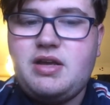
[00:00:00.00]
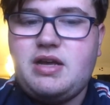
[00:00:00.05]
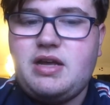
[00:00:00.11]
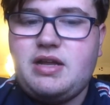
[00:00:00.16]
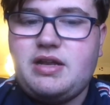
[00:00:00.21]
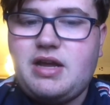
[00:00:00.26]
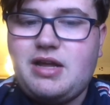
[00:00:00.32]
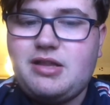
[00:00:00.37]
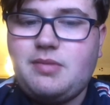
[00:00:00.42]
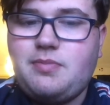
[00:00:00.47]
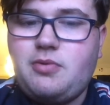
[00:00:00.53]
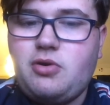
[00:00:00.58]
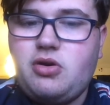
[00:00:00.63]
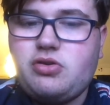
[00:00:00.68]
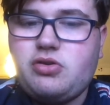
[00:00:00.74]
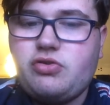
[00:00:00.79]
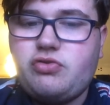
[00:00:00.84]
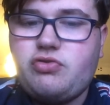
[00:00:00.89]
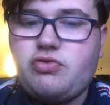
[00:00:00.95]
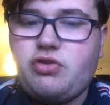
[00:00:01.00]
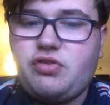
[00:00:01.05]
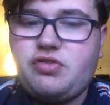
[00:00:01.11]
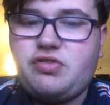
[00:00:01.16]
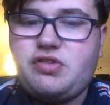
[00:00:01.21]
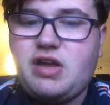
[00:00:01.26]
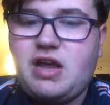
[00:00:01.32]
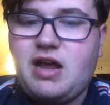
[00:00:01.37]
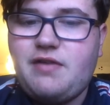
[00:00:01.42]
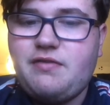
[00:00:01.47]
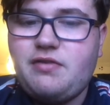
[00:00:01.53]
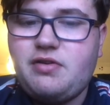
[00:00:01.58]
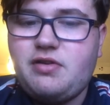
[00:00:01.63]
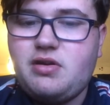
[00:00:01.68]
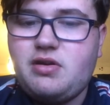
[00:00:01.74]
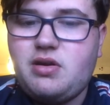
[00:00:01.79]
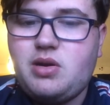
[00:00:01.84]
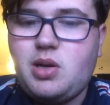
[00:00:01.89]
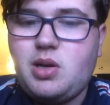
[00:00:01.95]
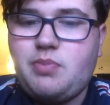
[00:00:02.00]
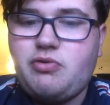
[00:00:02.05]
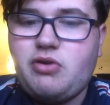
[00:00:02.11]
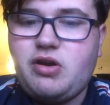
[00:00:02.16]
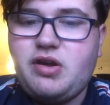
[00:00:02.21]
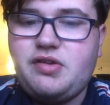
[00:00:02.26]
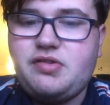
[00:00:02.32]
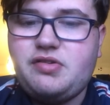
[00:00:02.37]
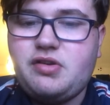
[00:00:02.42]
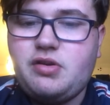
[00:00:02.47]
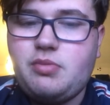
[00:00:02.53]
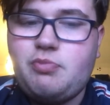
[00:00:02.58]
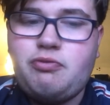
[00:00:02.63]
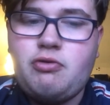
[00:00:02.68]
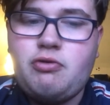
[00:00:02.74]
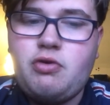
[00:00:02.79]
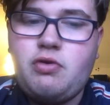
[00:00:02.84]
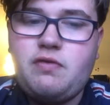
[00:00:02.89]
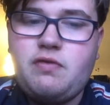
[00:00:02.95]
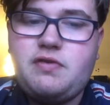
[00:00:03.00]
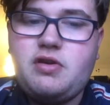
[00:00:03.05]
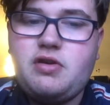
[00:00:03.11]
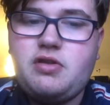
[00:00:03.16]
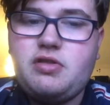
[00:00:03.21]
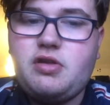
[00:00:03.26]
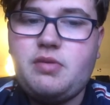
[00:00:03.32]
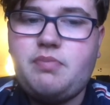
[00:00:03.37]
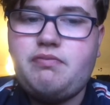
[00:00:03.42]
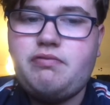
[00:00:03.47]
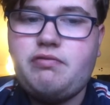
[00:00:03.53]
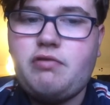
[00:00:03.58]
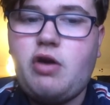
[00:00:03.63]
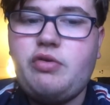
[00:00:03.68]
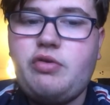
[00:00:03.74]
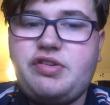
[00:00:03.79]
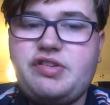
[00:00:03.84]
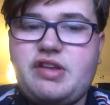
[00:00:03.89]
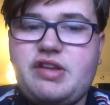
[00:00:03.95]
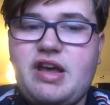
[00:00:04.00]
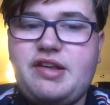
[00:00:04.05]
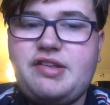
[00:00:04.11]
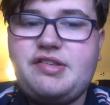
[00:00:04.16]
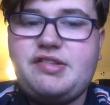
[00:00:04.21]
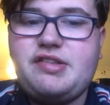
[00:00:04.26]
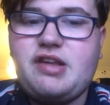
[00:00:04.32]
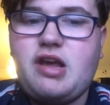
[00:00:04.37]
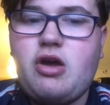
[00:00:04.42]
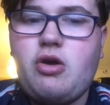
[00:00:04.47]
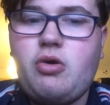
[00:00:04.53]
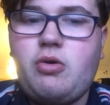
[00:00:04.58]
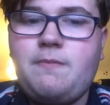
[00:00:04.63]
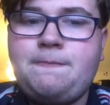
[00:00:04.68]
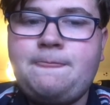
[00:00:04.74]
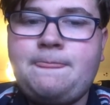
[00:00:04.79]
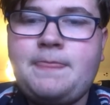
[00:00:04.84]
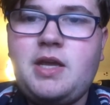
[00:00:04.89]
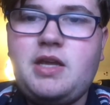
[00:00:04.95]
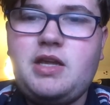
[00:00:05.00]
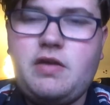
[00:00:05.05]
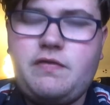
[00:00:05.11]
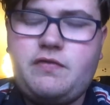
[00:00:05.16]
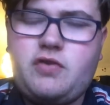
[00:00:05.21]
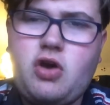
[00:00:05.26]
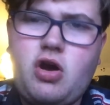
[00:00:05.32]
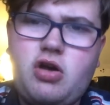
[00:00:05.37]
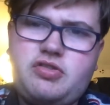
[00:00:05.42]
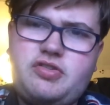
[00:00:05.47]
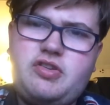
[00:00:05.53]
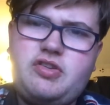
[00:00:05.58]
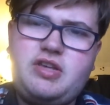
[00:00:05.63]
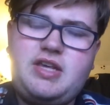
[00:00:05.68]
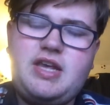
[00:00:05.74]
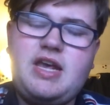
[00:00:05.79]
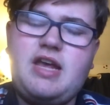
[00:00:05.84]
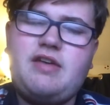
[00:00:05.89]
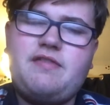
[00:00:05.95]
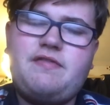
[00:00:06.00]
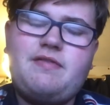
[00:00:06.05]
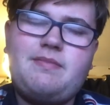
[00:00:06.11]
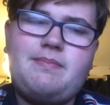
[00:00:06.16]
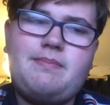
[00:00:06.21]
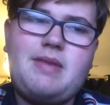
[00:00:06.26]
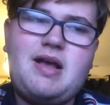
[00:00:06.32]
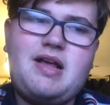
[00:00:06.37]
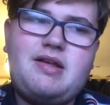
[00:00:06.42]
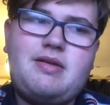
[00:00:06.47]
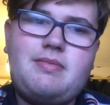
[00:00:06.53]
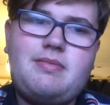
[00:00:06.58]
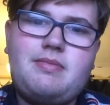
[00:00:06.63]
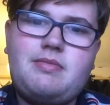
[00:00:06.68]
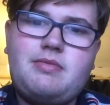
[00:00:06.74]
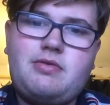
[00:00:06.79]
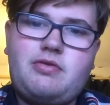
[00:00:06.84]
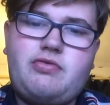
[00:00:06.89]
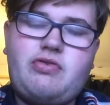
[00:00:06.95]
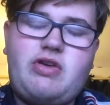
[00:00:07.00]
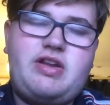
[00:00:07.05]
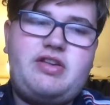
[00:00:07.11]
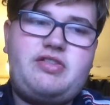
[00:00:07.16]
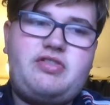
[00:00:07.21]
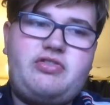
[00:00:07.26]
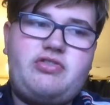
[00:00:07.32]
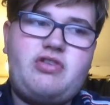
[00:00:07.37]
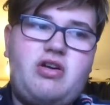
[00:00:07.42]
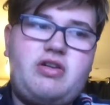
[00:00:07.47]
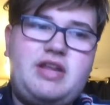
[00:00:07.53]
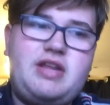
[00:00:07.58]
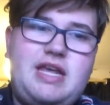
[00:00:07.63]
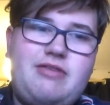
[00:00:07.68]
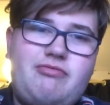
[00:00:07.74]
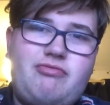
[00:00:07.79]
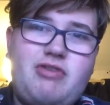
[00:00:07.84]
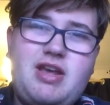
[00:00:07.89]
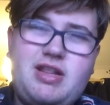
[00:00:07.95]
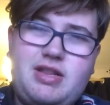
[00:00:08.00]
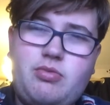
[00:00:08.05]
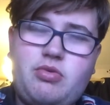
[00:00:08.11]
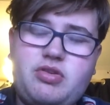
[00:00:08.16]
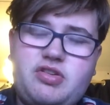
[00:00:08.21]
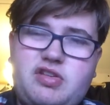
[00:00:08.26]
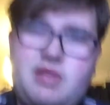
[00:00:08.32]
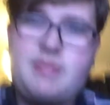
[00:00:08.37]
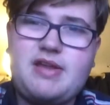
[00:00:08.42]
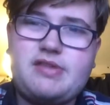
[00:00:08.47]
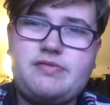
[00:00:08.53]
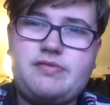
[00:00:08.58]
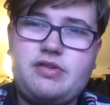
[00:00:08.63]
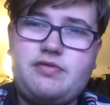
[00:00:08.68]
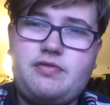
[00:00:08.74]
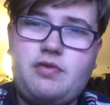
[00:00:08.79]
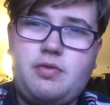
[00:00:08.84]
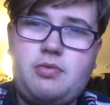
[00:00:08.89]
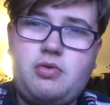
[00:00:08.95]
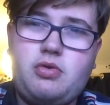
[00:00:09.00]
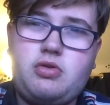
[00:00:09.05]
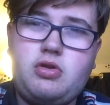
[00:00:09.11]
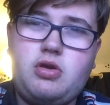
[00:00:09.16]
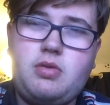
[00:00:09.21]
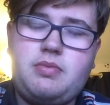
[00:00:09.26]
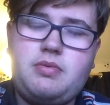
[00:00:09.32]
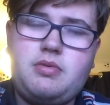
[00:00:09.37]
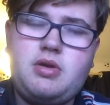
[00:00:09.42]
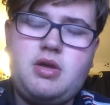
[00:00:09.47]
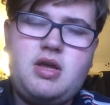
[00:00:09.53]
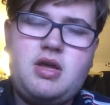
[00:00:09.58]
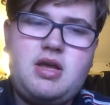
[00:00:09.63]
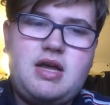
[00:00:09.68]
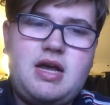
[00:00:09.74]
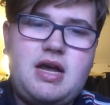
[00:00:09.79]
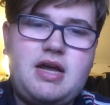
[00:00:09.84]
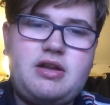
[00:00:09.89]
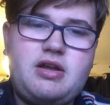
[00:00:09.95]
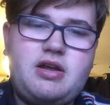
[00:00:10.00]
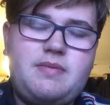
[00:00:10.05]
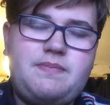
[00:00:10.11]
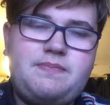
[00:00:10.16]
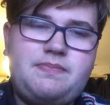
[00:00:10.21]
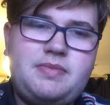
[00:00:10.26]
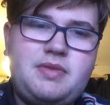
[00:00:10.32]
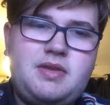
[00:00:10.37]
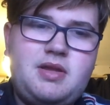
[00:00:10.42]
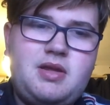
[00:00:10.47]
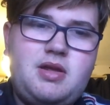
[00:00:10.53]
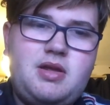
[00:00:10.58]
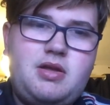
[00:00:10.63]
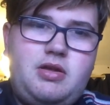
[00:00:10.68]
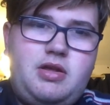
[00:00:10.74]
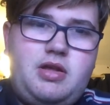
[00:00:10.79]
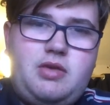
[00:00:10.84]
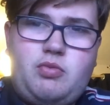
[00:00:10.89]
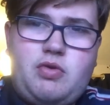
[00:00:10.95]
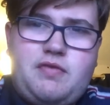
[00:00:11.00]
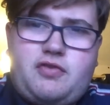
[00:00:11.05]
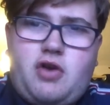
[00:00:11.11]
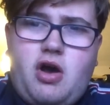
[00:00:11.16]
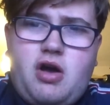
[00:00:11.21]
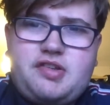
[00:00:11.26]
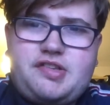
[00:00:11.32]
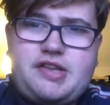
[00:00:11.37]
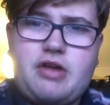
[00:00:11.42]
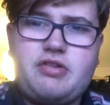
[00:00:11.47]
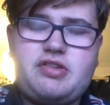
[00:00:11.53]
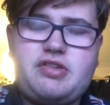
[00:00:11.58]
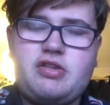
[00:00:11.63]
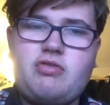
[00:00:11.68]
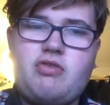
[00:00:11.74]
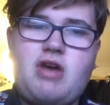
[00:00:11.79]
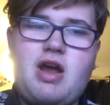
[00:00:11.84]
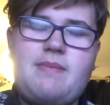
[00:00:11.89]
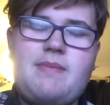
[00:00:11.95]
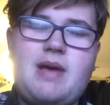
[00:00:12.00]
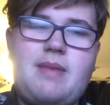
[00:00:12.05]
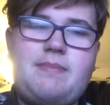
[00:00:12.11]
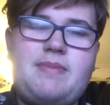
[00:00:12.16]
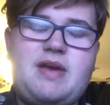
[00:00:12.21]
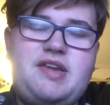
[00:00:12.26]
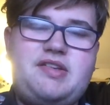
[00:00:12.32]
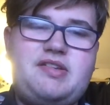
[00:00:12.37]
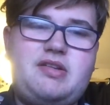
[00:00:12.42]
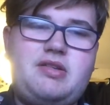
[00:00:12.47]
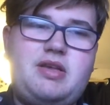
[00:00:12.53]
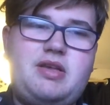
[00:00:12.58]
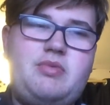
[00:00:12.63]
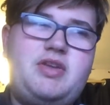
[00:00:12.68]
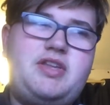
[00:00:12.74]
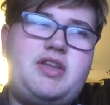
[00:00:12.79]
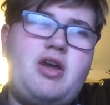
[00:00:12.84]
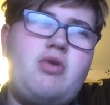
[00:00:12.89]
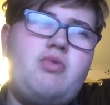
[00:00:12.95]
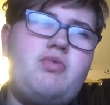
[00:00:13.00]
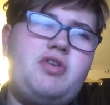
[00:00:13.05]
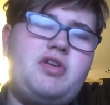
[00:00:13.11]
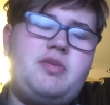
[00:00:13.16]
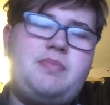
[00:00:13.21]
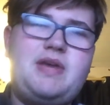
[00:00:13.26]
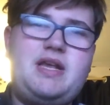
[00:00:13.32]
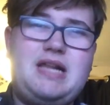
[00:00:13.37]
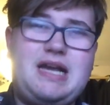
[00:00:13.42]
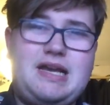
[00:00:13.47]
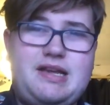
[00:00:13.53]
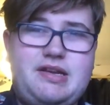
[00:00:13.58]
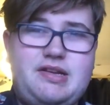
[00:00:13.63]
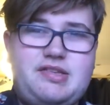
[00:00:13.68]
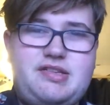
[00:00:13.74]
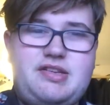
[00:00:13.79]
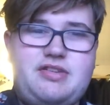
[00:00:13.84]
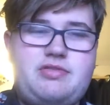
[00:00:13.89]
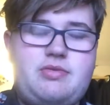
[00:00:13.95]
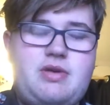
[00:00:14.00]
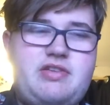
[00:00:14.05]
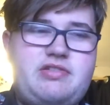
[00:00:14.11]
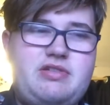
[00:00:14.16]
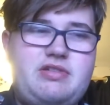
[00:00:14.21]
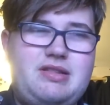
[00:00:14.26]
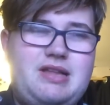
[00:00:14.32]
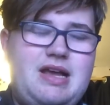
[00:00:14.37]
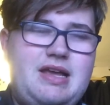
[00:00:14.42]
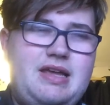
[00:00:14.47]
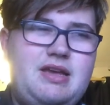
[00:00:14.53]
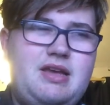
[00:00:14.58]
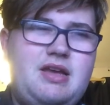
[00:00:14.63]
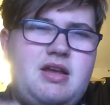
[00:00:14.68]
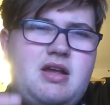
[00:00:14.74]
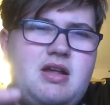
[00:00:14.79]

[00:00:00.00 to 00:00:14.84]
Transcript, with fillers: and that the board and trust haven't appraised and approved the process. So you've got to give Matt credit to John. He really wants the best for this football club, and um, we've got to sell to the right man. Basically, we don't want to be like in the situation like